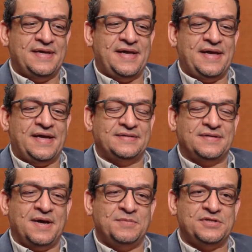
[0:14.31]
and
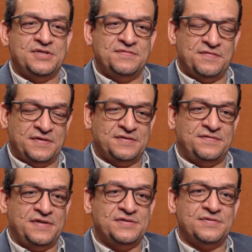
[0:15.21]
I'm the chief of
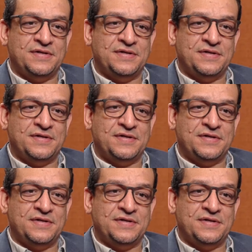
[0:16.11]
interventional